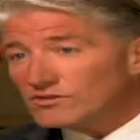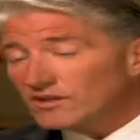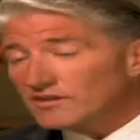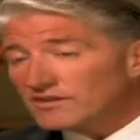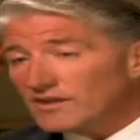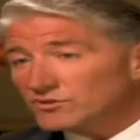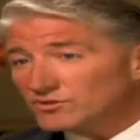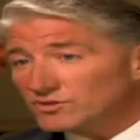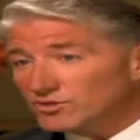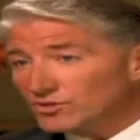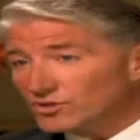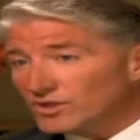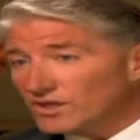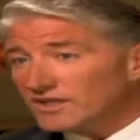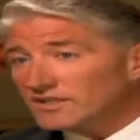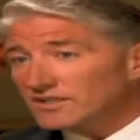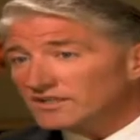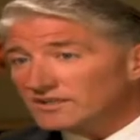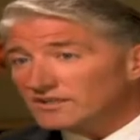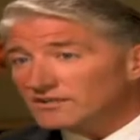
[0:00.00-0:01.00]
thought that was a good
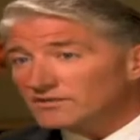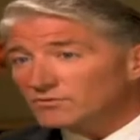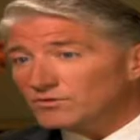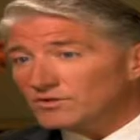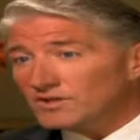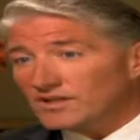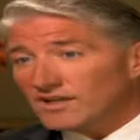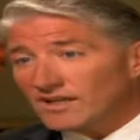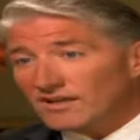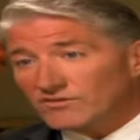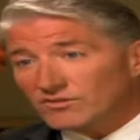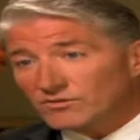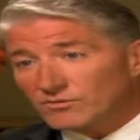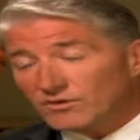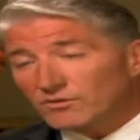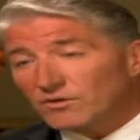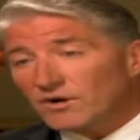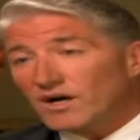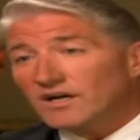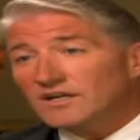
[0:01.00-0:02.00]
idea when it came
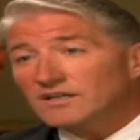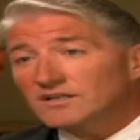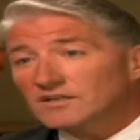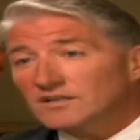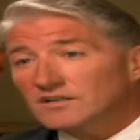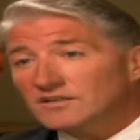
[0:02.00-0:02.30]
to Iraq.